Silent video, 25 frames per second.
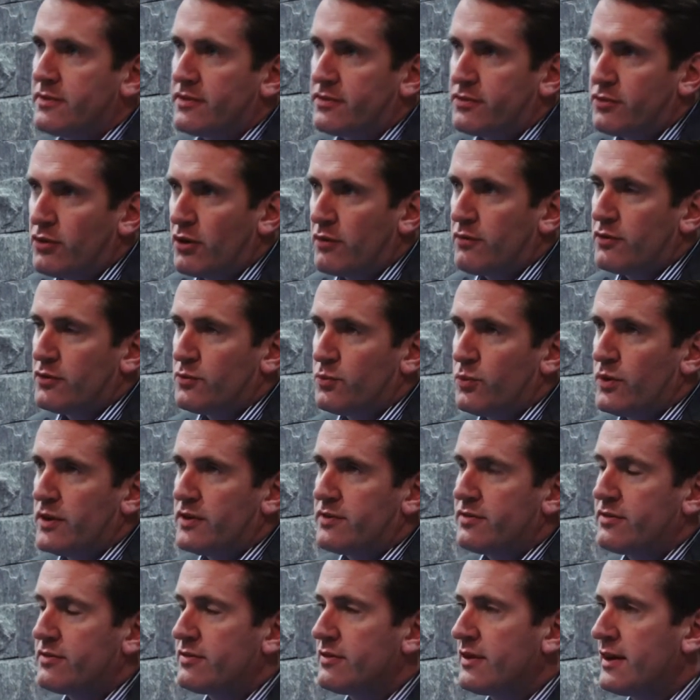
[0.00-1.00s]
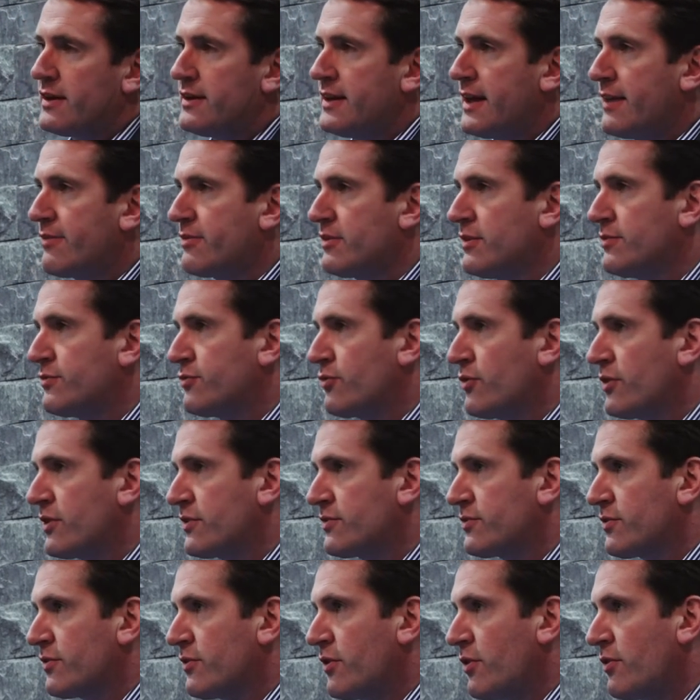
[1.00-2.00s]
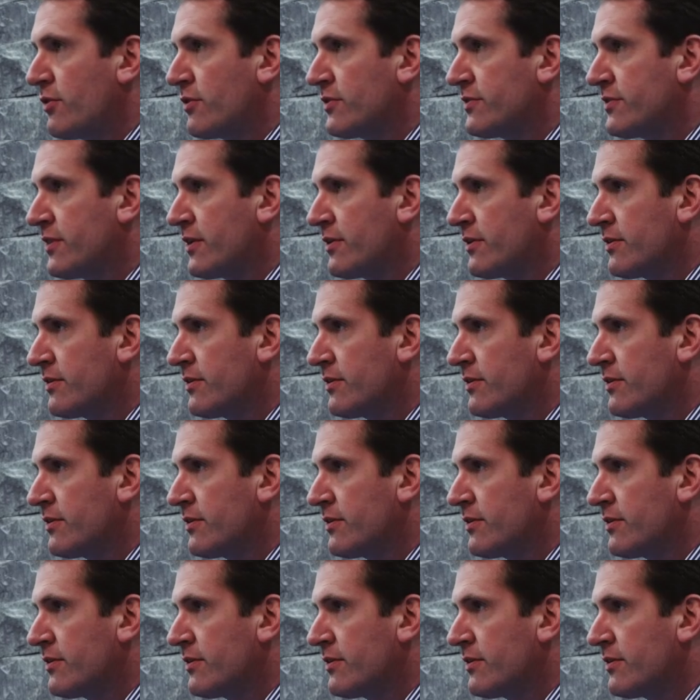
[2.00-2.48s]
discovered with a level of drugs or